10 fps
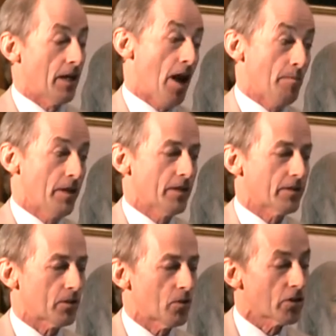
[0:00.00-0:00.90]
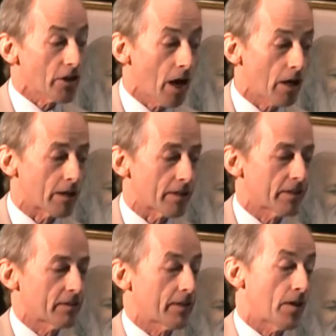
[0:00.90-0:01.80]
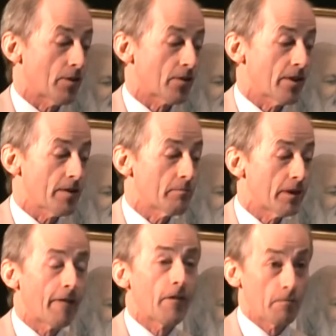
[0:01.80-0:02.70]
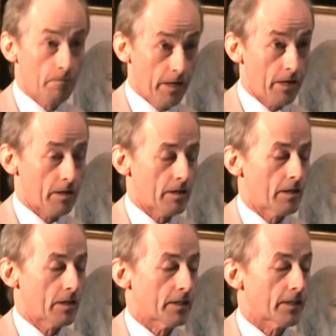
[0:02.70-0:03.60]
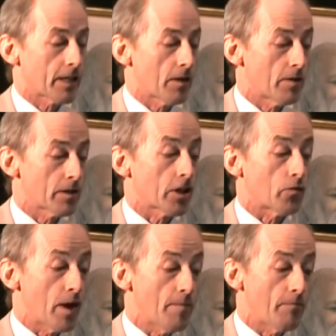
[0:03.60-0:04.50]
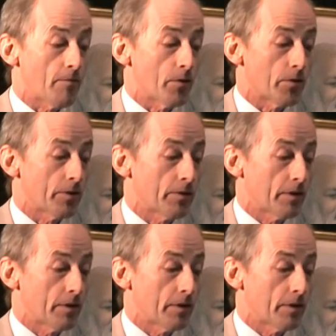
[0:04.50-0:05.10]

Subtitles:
Lemon is, of course, yogurt, sour cream. Vinegar is a sourness. Grapefruit.